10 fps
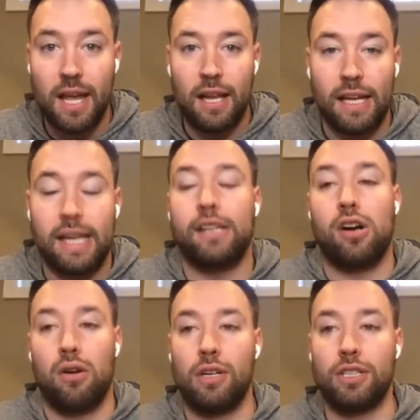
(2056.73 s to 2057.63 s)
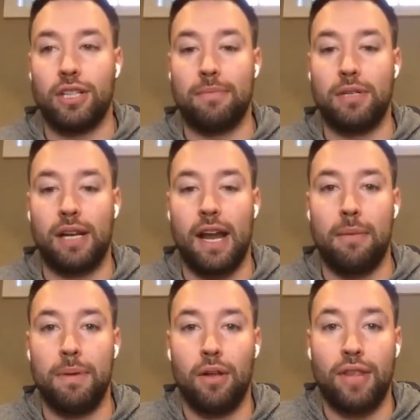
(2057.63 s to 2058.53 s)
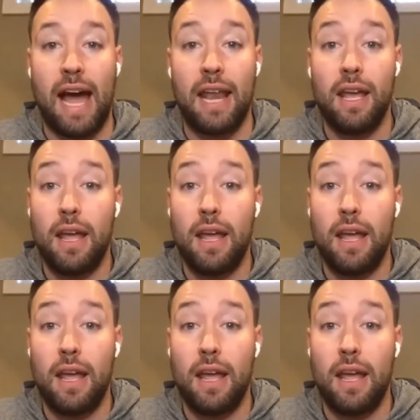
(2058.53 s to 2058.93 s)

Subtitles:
Like, encourage them to kind of build that.